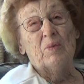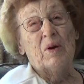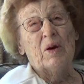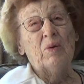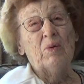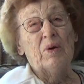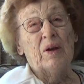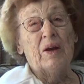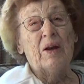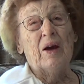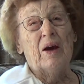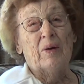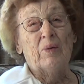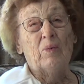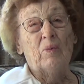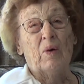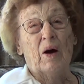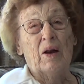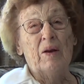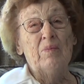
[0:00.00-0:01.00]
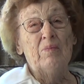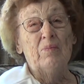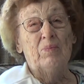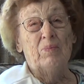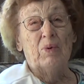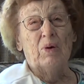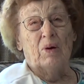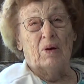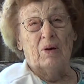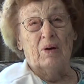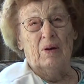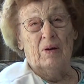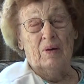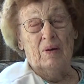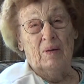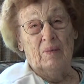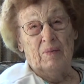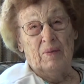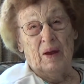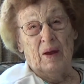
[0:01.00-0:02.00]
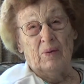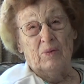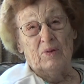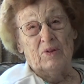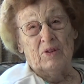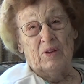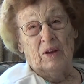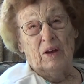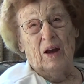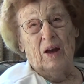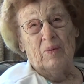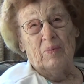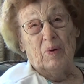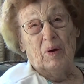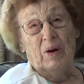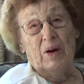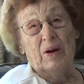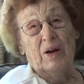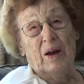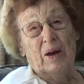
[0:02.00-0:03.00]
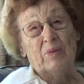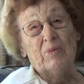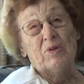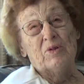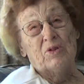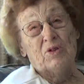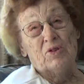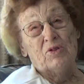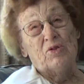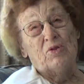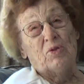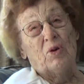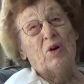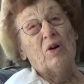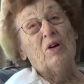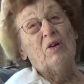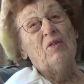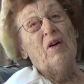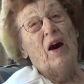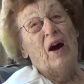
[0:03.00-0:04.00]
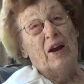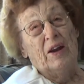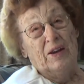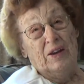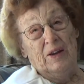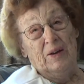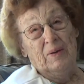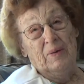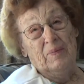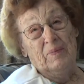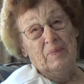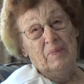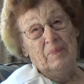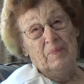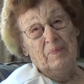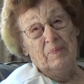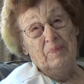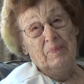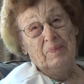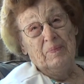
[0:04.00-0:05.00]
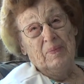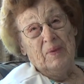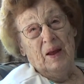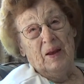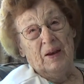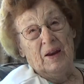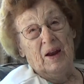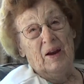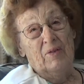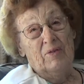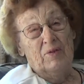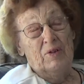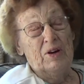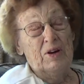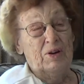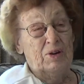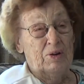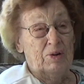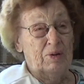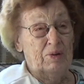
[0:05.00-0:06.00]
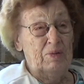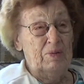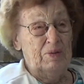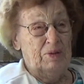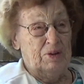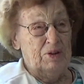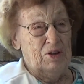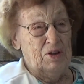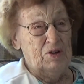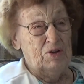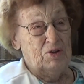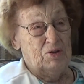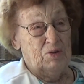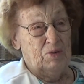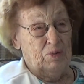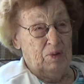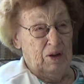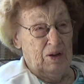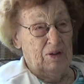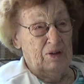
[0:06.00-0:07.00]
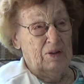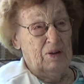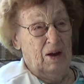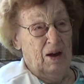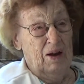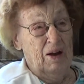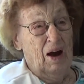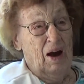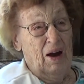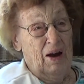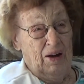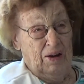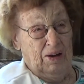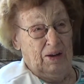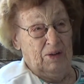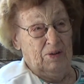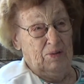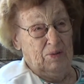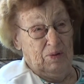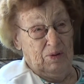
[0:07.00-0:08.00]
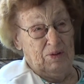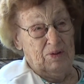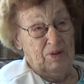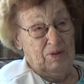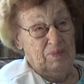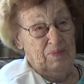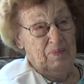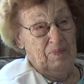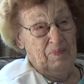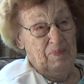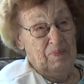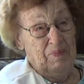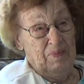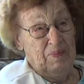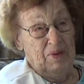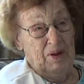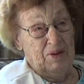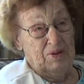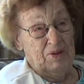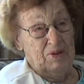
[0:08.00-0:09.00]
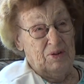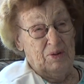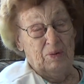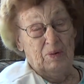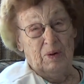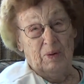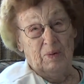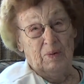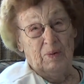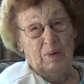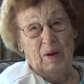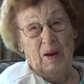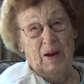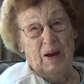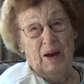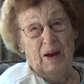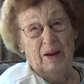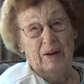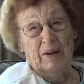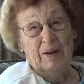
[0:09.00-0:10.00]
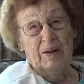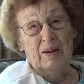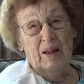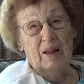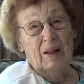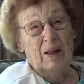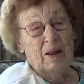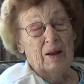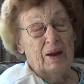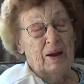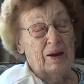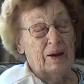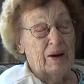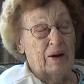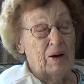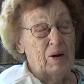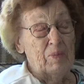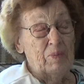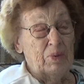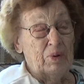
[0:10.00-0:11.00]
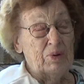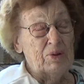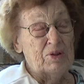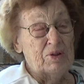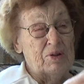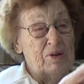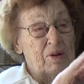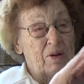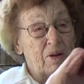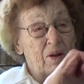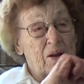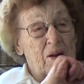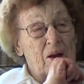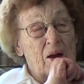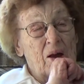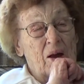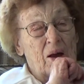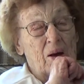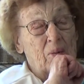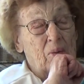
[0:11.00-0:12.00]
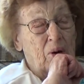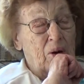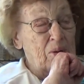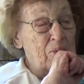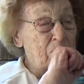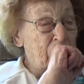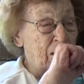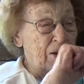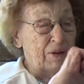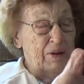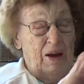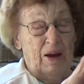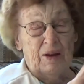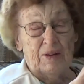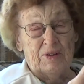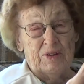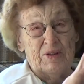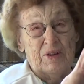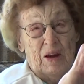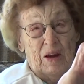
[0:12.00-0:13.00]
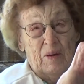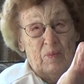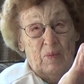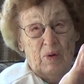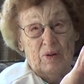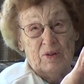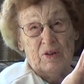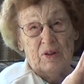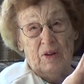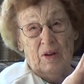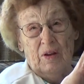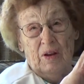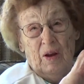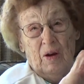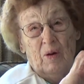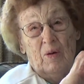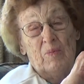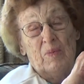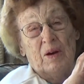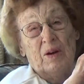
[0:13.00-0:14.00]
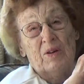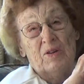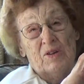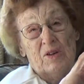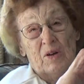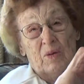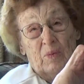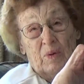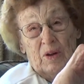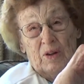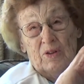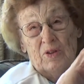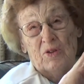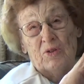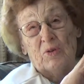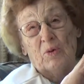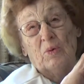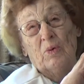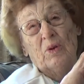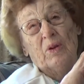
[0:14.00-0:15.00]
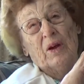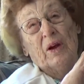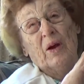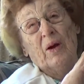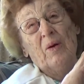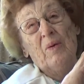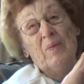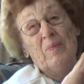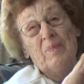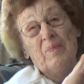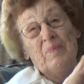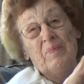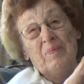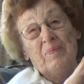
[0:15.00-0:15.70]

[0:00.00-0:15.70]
and we only had one book that was a library, and that was the story of Heidi. And every year the teacher read Heidi to us. That's the only one we had. And in our books, well, my dad's name was in there because he went to school there.